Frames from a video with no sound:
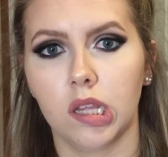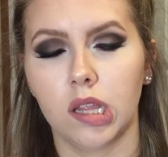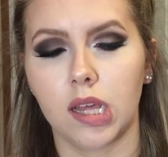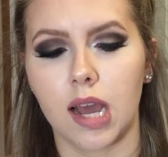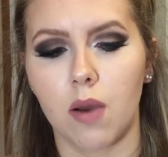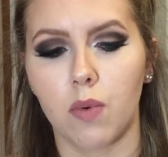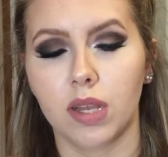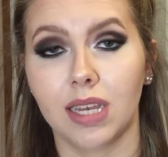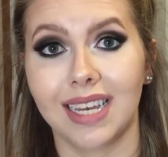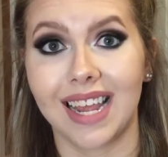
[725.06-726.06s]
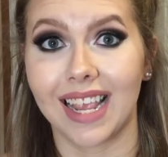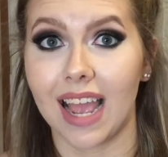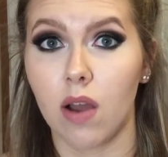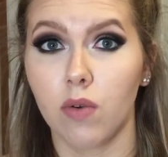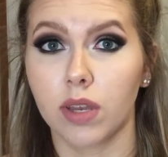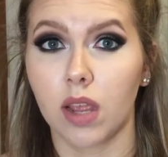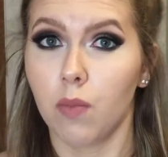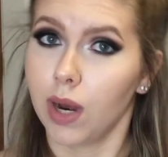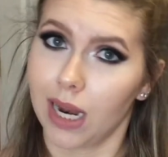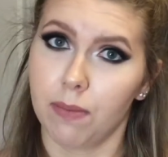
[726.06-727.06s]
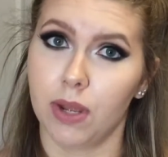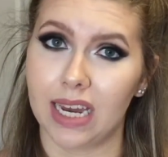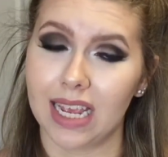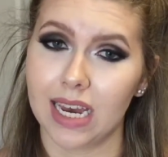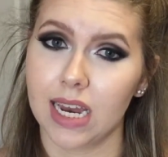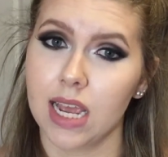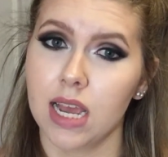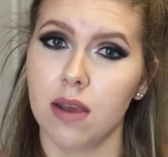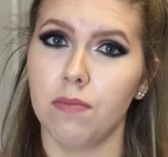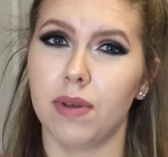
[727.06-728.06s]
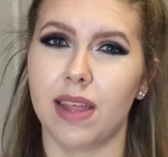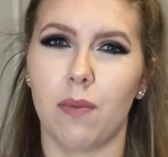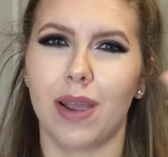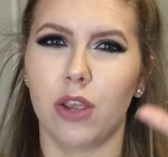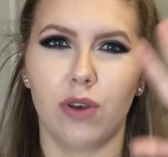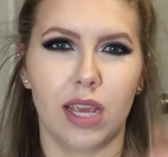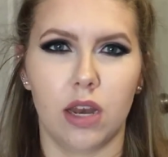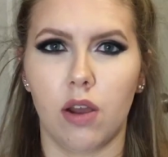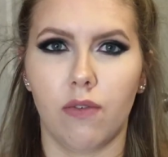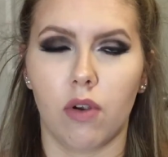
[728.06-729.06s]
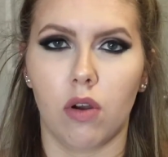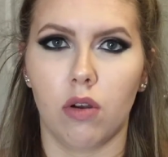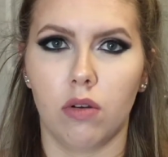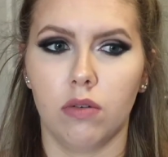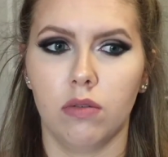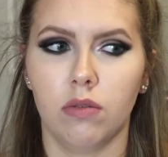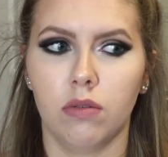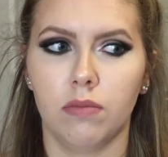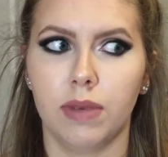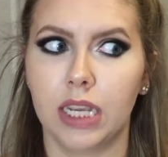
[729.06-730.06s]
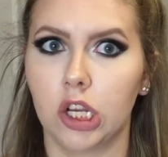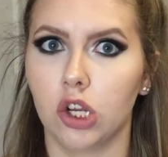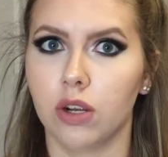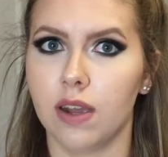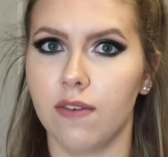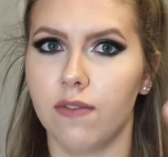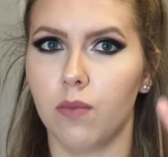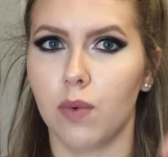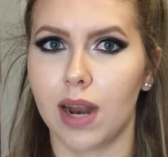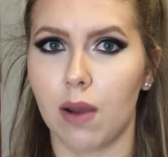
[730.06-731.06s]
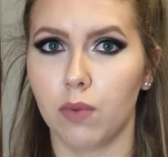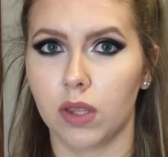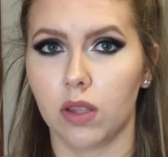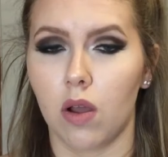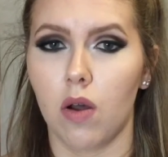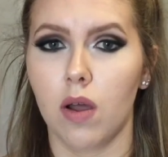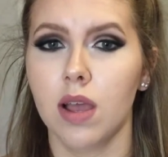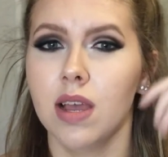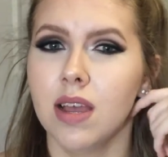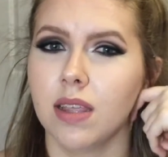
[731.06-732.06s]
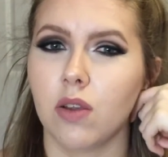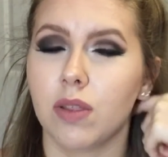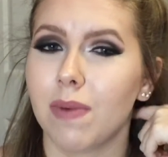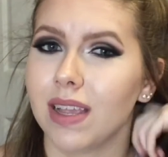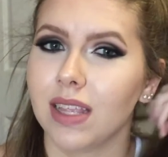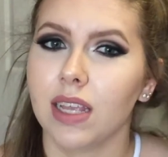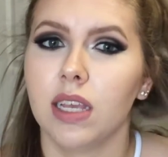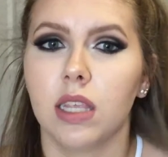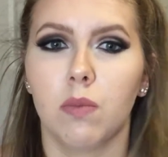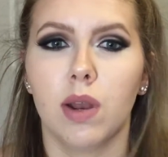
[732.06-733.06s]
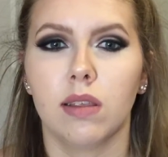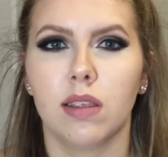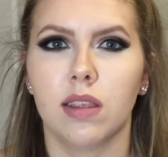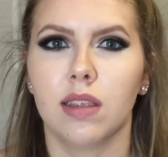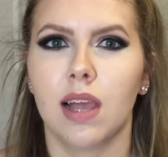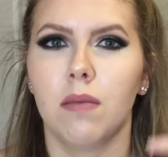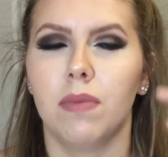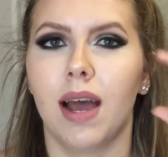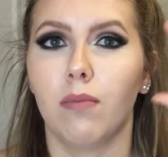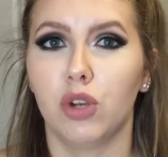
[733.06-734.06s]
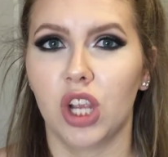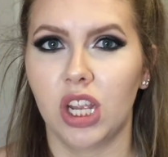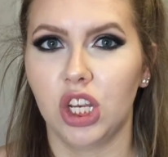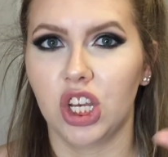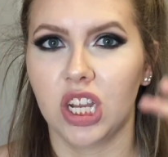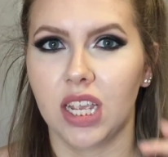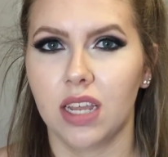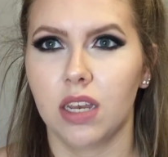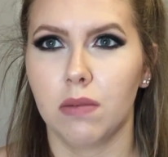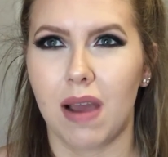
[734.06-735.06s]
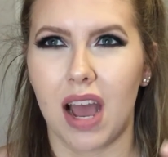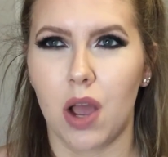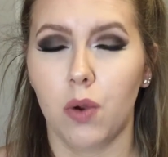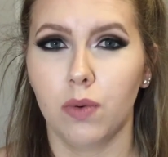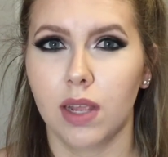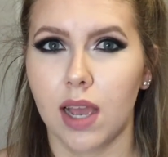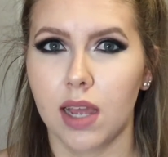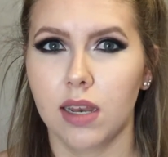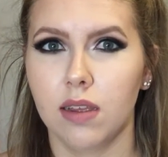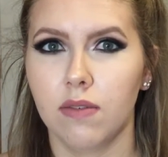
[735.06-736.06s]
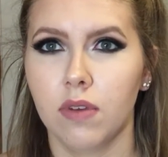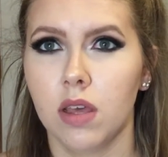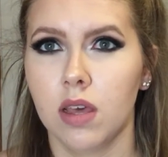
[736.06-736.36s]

that I want to take out and what I'd put in, but that way you'd get an overall picture of what I saw. So it's basically someone else's design, but I'm changing it to my own, kind of.